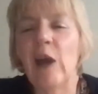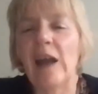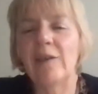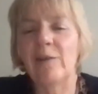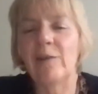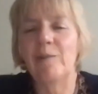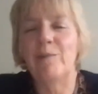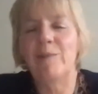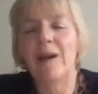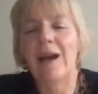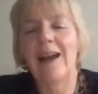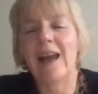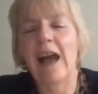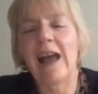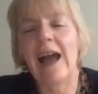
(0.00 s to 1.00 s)
can
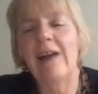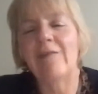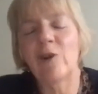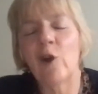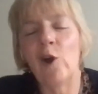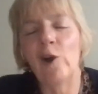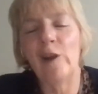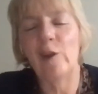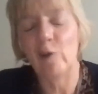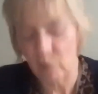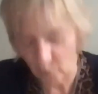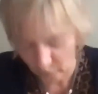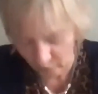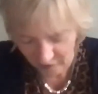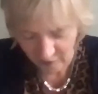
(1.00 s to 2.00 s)
I, I have a colleague who's
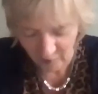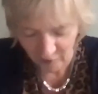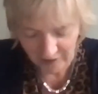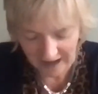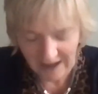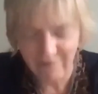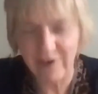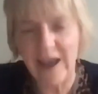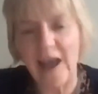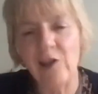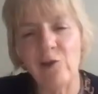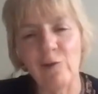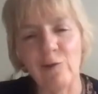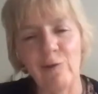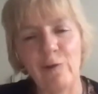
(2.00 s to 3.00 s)
working on
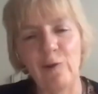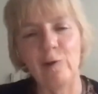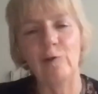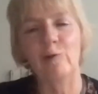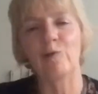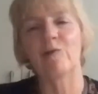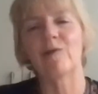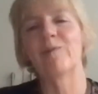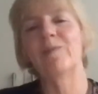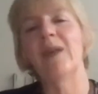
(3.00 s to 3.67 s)
aviation fuels,